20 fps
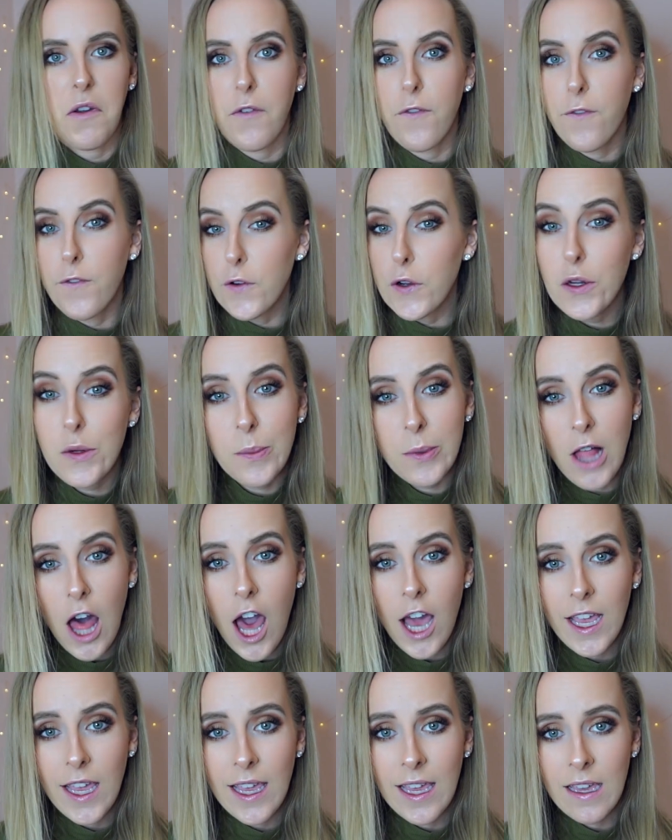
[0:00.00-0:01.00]
Food
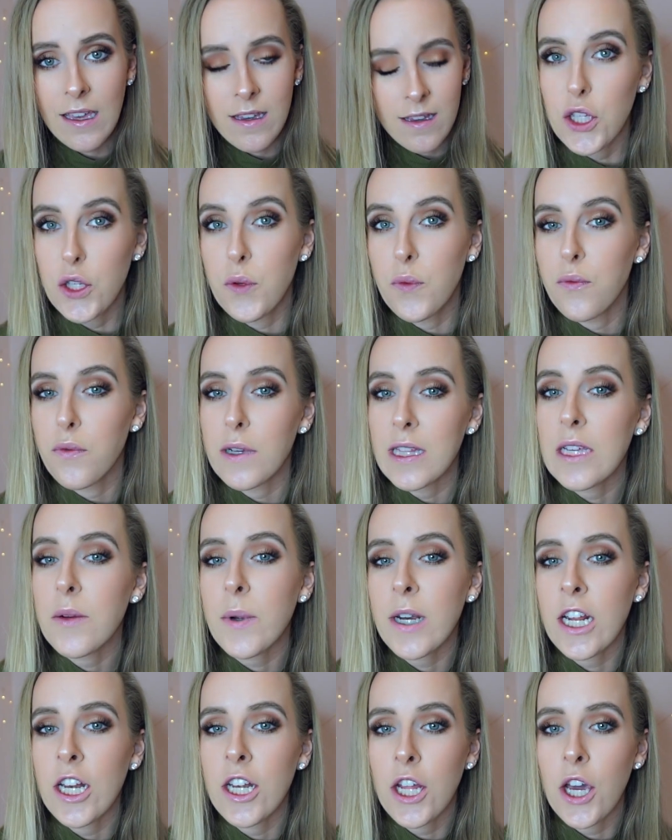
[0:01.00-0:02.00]
blogging? You really
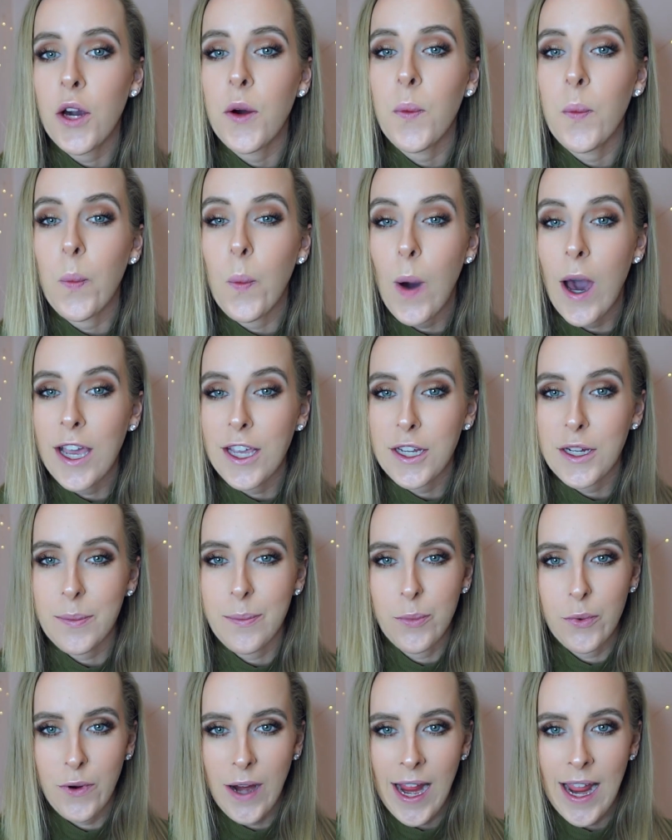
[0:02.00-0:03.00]
want to know what your
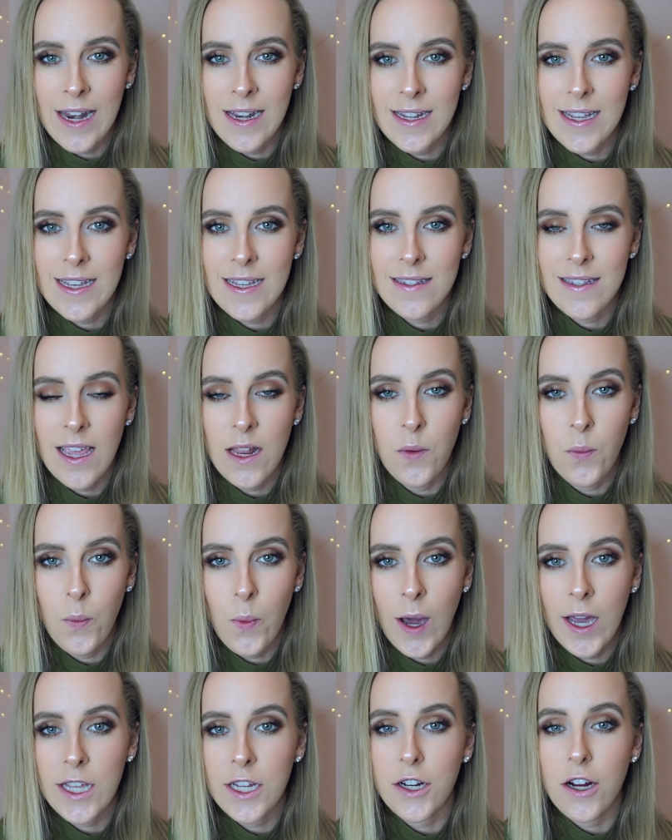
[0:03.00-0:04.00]
brand is and
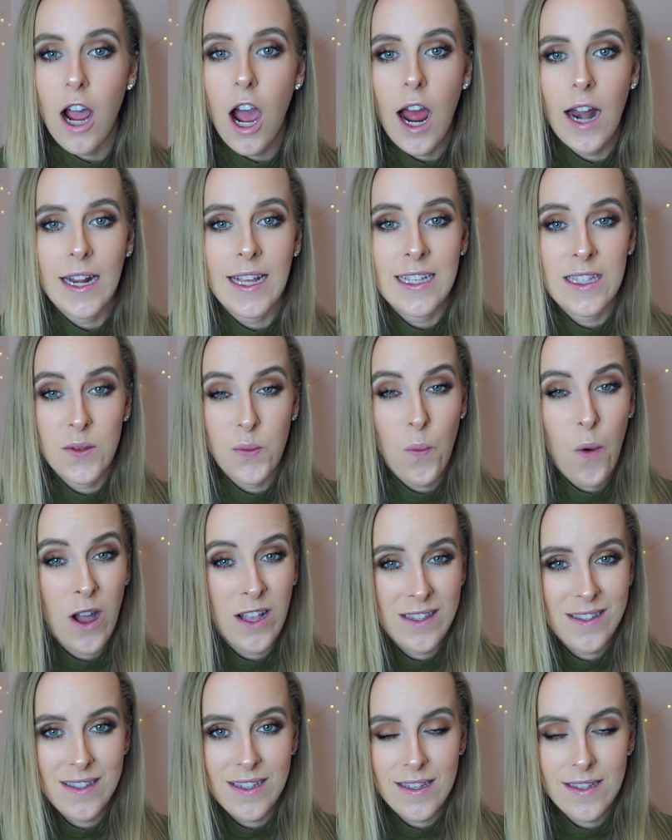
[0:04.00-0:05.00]
what your audience
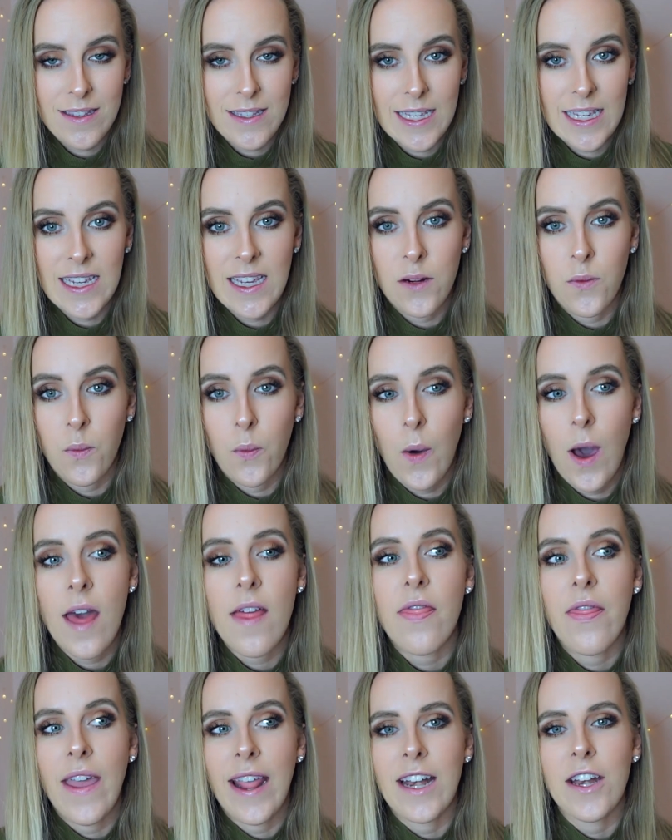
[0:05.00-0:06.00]
wants to see and
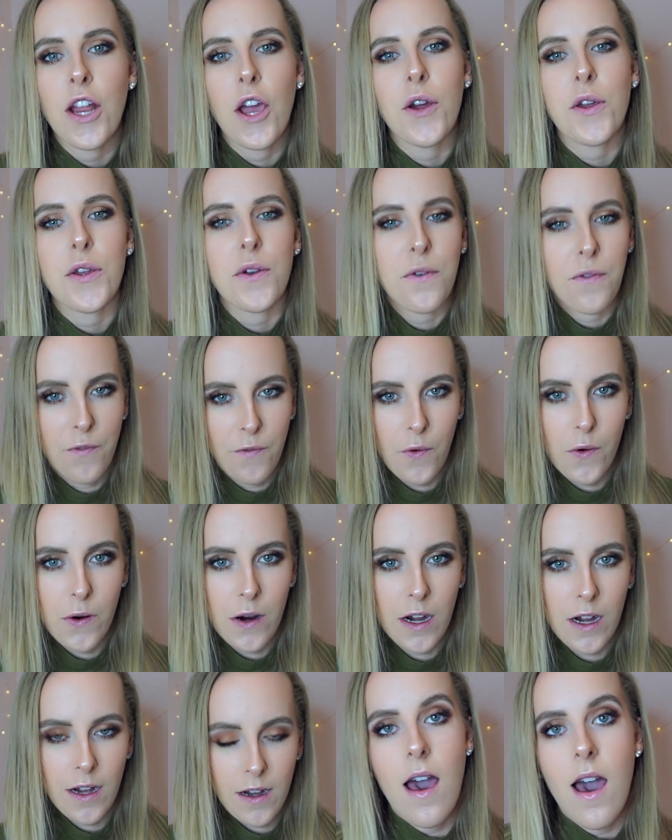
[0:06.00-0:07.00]
what they know you for.